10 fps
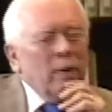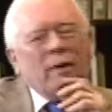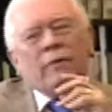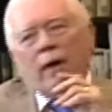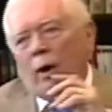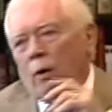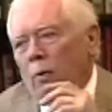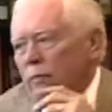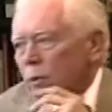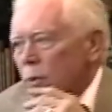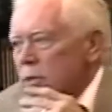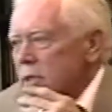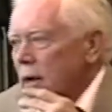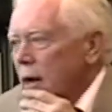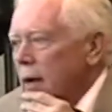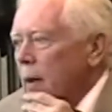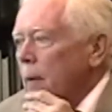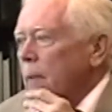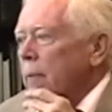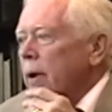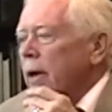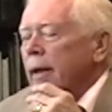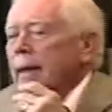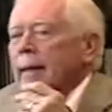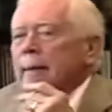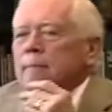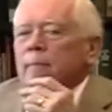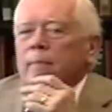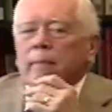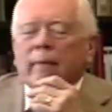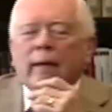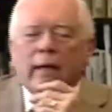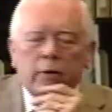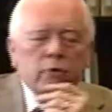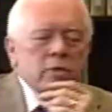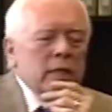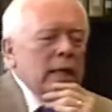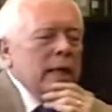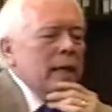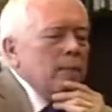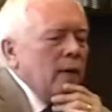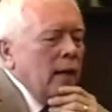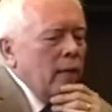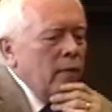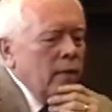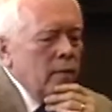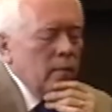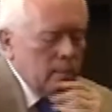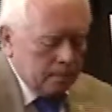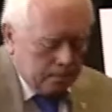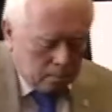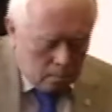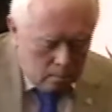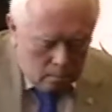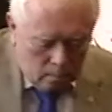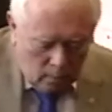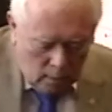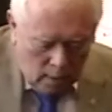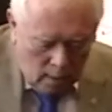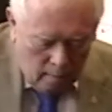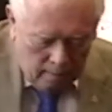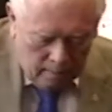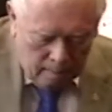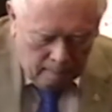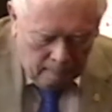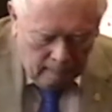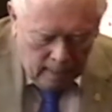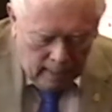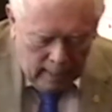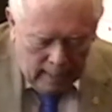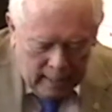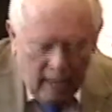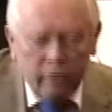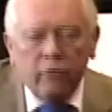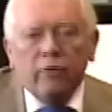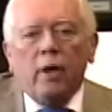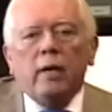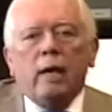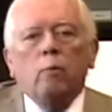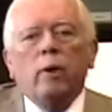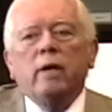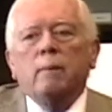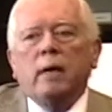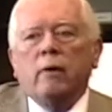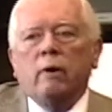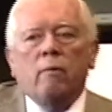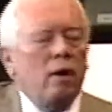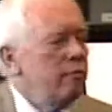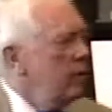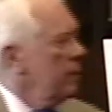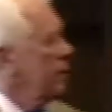Well, no, of course not. But interestingly, in the, um, he has a son named William Henry Ruffner.